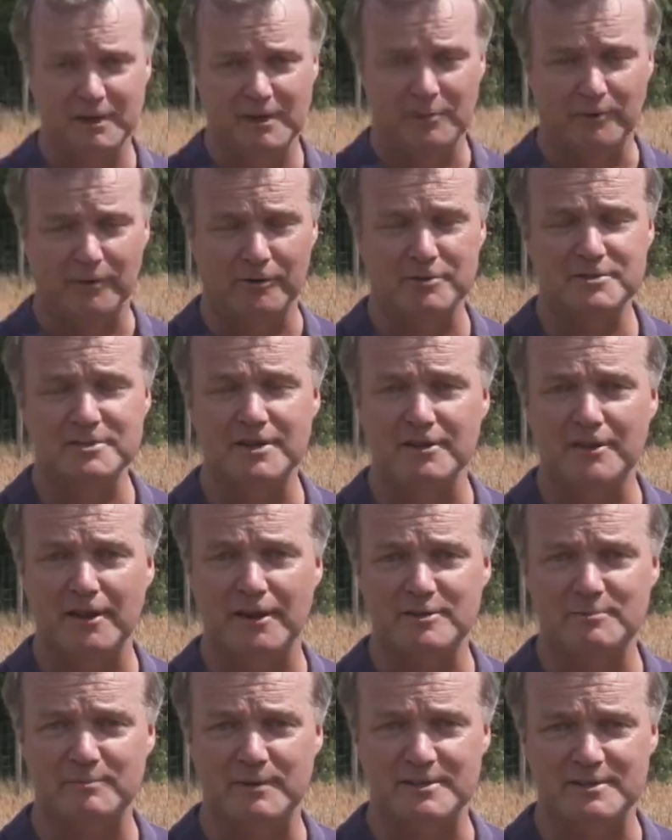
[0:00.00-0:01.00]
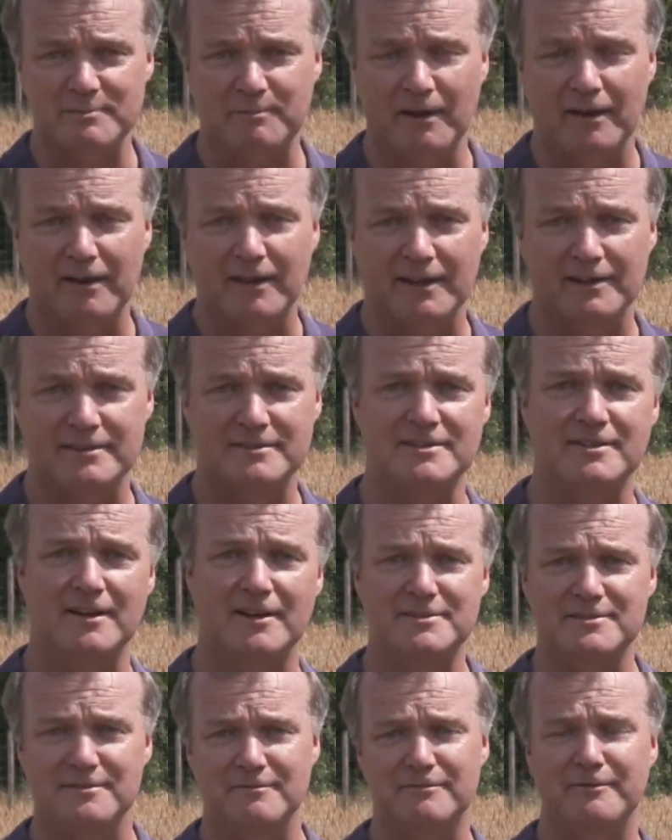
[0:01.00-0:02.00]
We're also going to be supplying it to
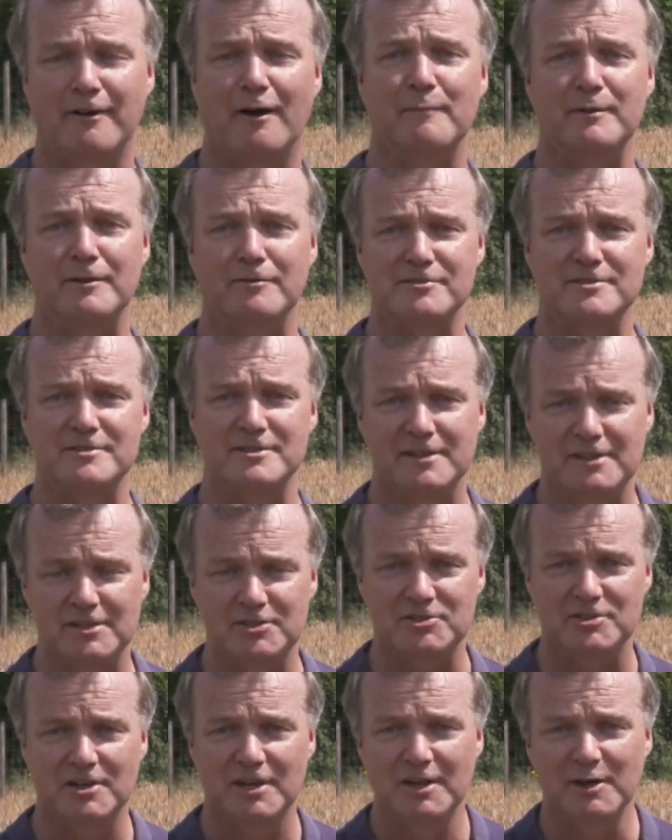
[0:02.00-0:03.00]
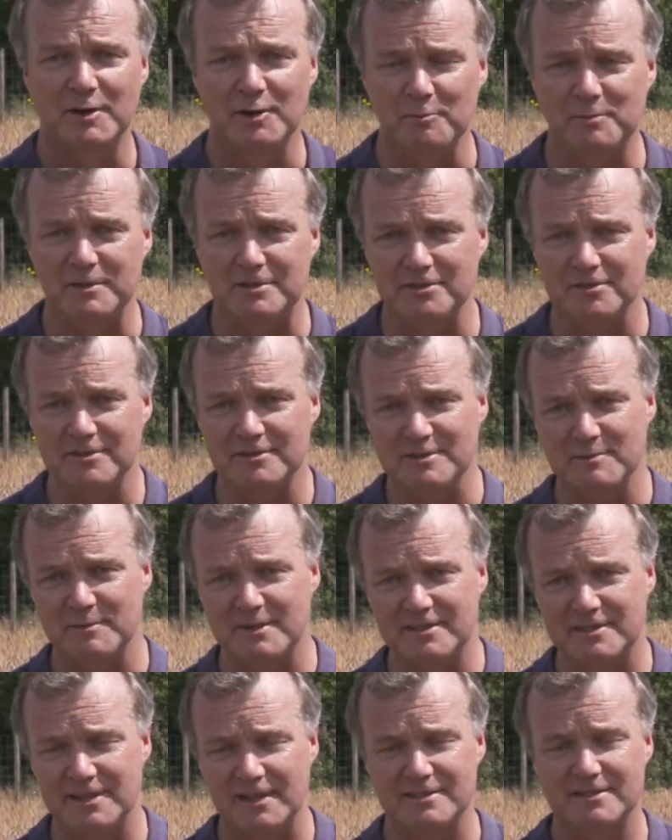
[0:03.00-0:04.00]
Dyson Farming Research, who'll be doing some
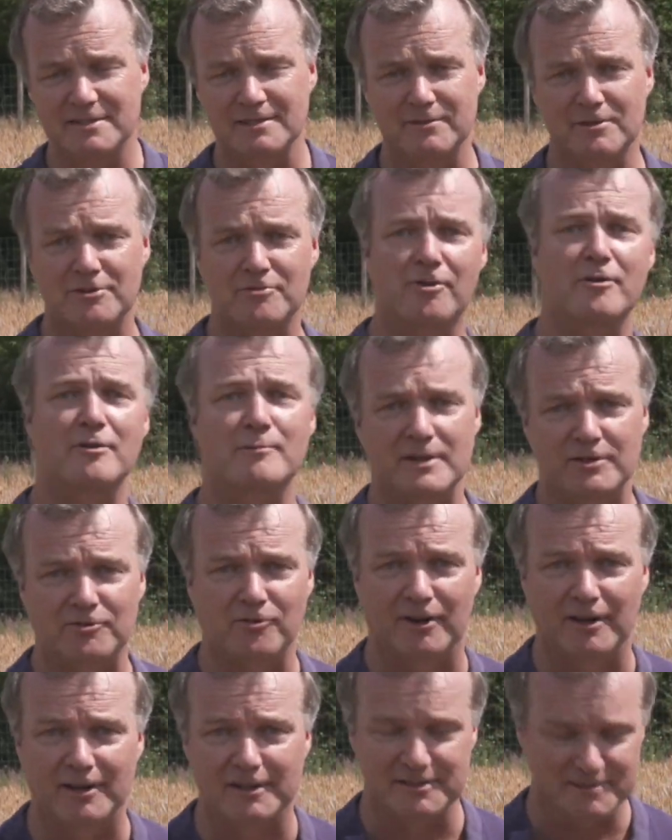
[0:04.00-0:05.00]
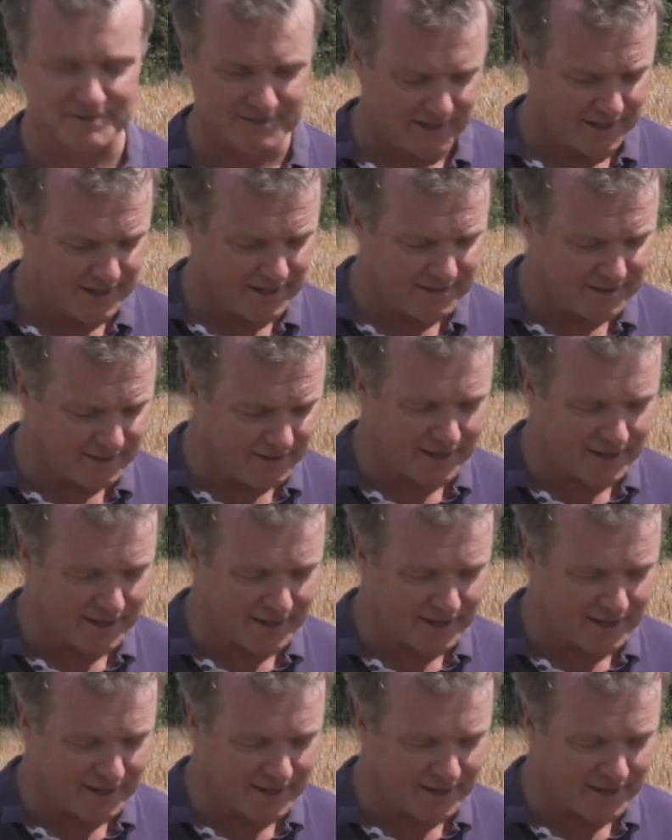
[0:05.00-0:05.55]
intensive agronomy trials to